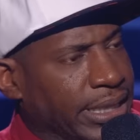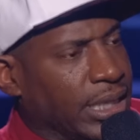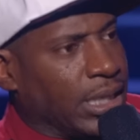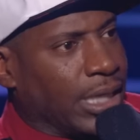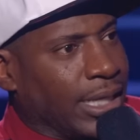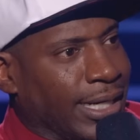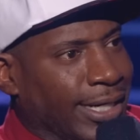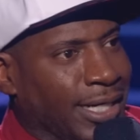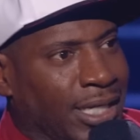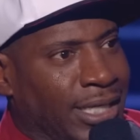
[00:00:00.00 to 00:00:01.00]

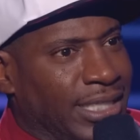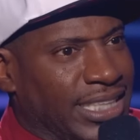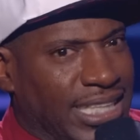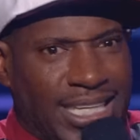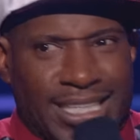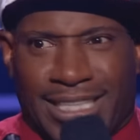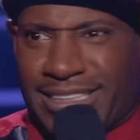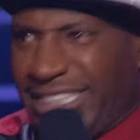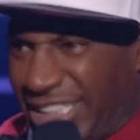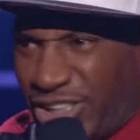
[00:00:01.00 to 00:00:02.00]
yeah, because
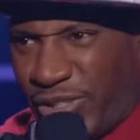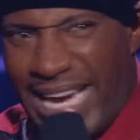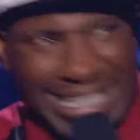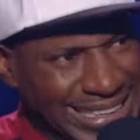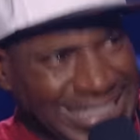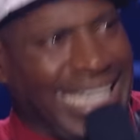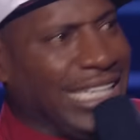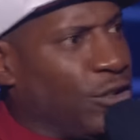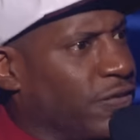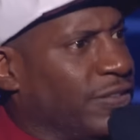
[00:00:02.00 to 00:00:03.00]
he just tried to
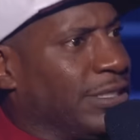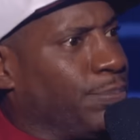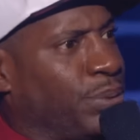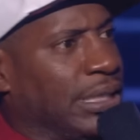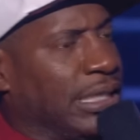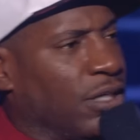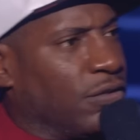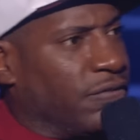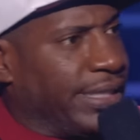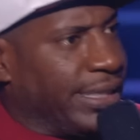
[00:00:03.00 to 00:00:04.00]
take over the
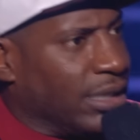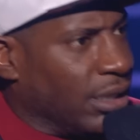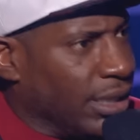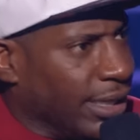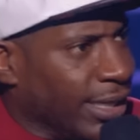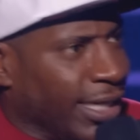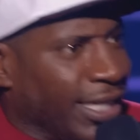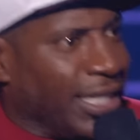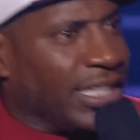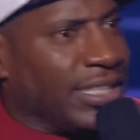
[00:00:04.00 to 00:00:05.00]
pullover.
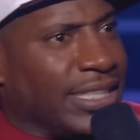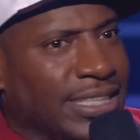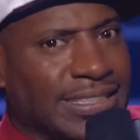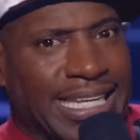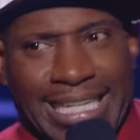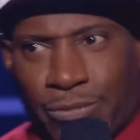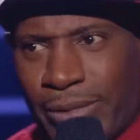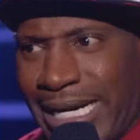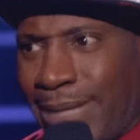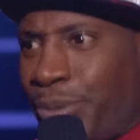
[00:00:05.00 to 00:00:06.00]
And he's like,
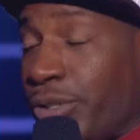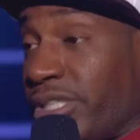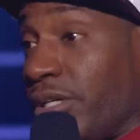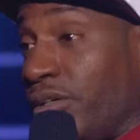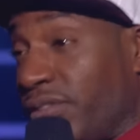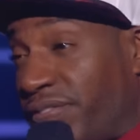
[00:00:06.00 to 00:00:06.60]
well, I pulled you over